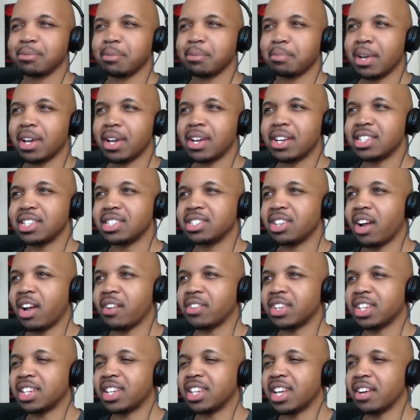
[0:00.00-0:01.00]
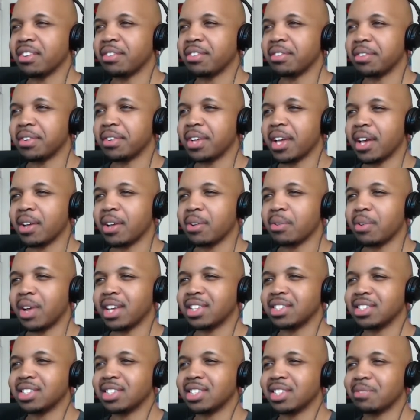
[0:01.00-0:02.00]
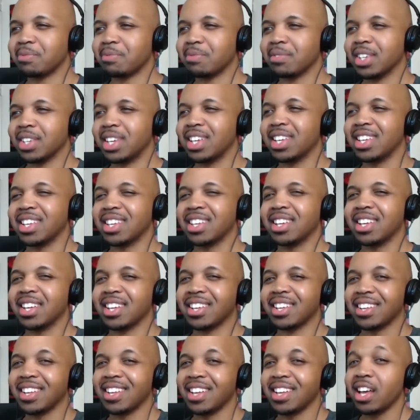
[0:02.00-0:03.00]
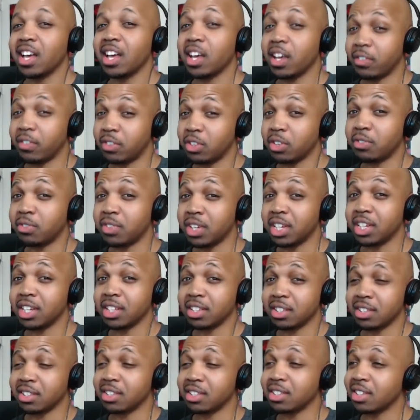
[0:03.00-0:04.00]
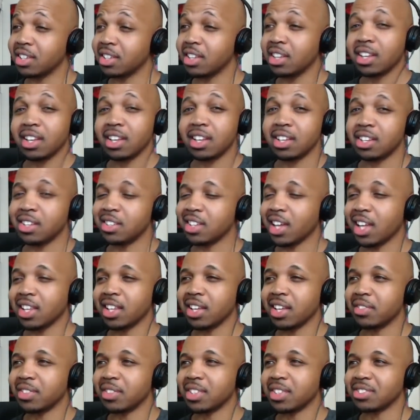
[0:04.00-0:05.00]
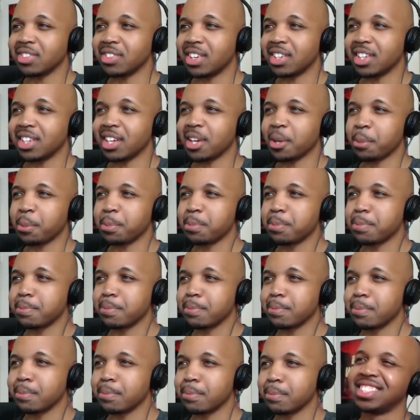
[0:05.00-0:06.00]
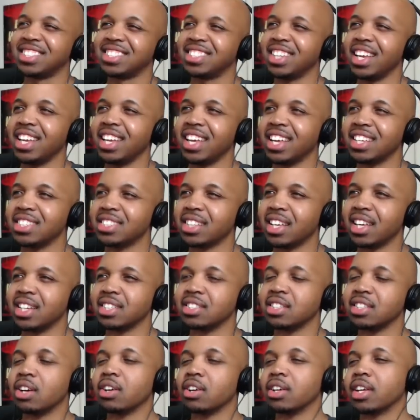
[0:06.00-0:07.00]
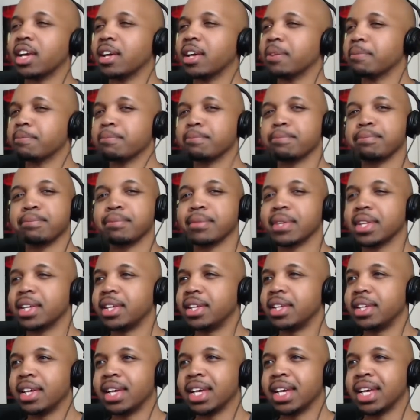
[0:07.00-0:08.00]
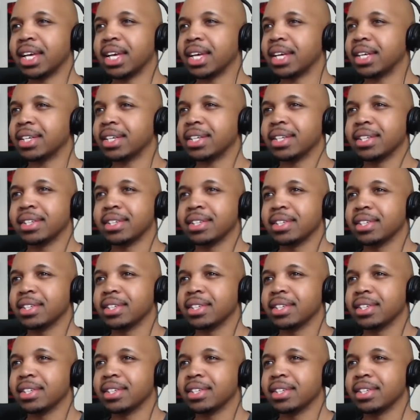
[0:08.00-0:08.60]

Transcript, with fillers: Buried and starving to death, right? If you're vegan, you're not loving this right now. JSS, okay. Yeah.